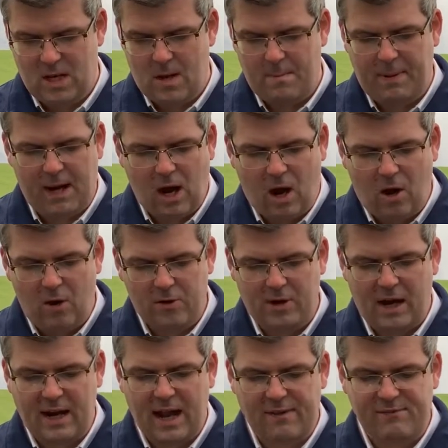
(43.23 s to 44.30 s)
Behold,
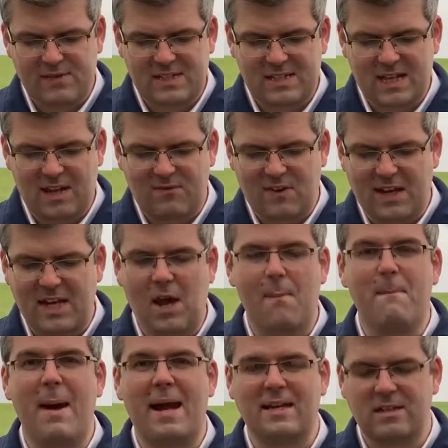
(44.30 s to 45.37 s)
I have received a
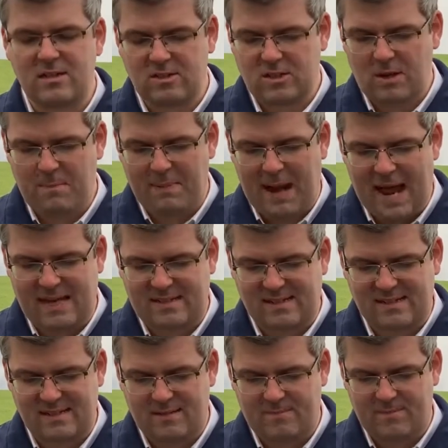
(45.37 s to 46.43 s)
command to
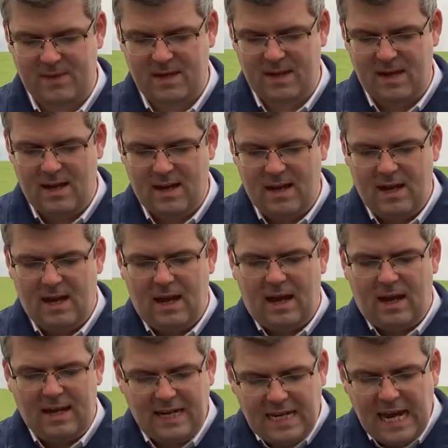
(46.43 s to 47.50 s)
bless.
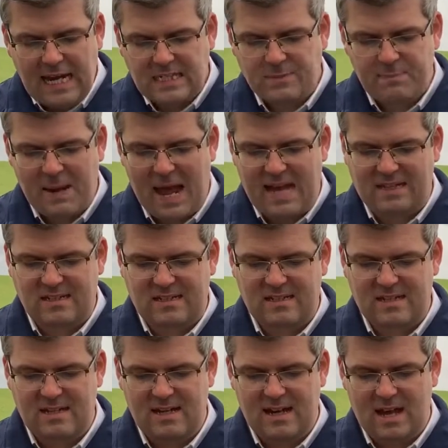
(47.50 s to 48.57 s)
He has blessed,
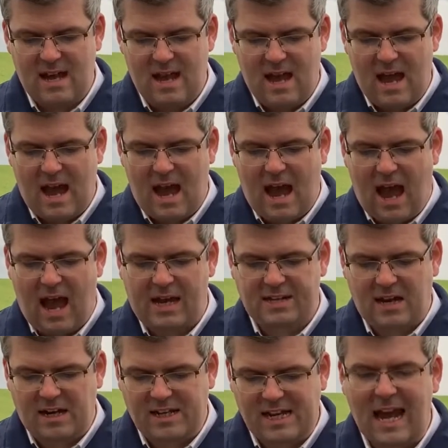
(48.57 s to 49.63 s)
and
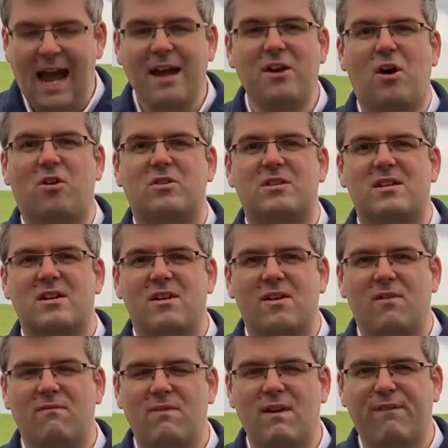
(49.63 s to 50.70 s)
I cannot
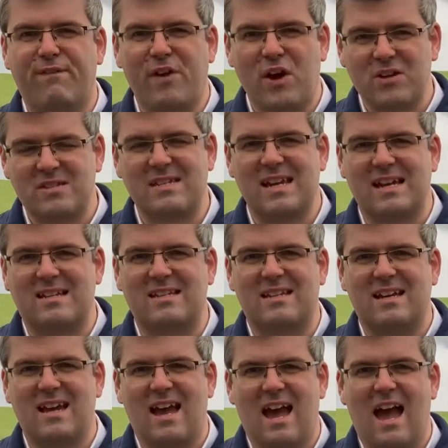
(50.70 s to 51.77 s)
reverse it.
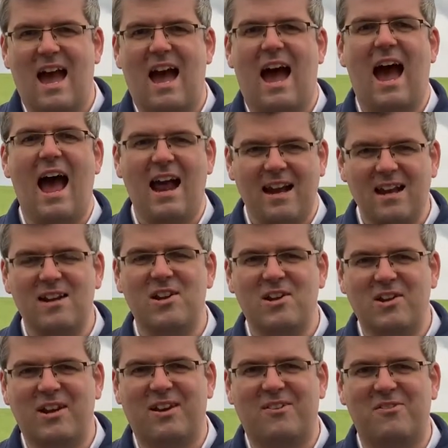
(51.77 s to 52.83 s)

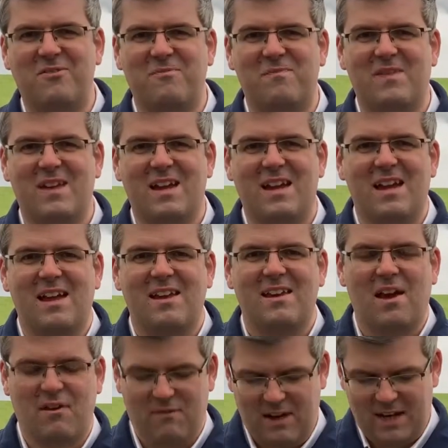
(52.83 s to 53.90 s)
Hallelujah.
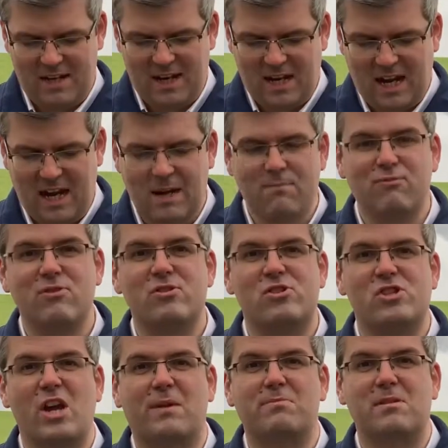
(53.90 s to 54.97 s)
Now reading Hebrews
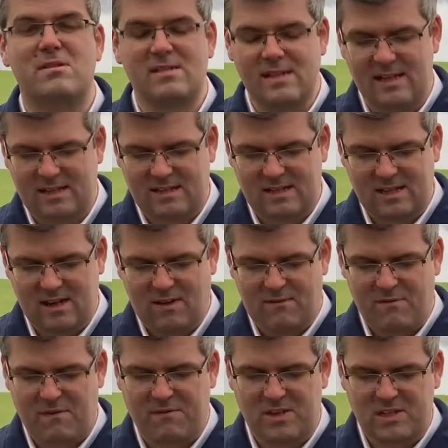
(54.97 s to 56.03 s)
chapter 6
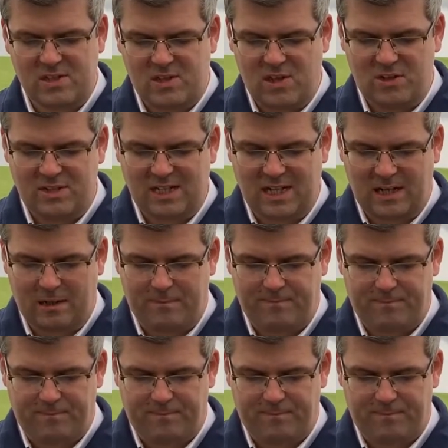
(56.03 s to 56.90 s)
from verse 13.